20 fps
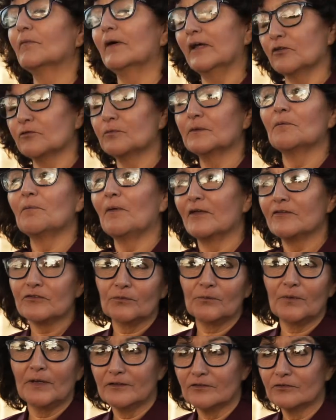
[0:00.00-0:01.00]
My husband had passed
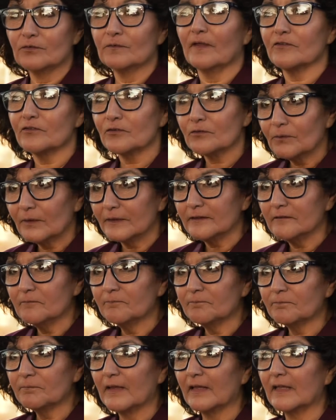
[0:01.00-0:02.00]
away in 2001,
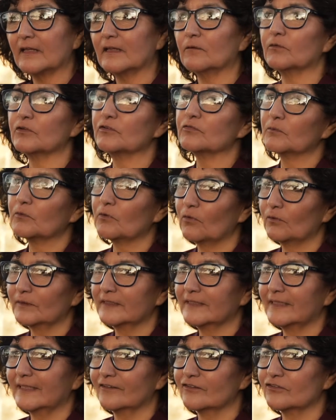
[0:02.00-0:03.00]
and it was from
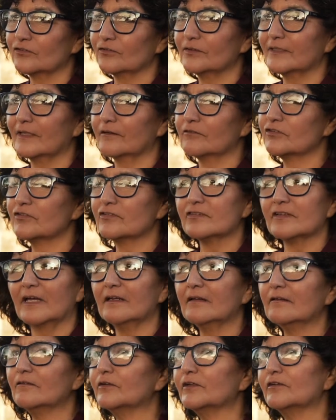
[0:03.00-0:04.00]
colon cancer, and I was just
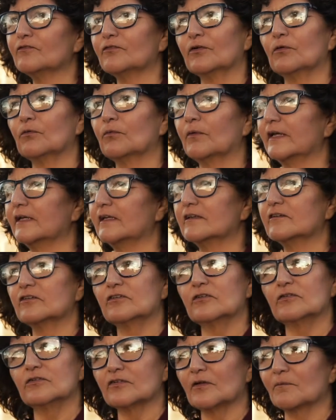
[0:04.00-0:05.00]
kind of looking for a way
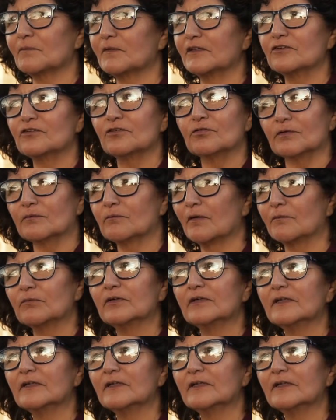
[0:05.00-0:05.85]
to do something to remember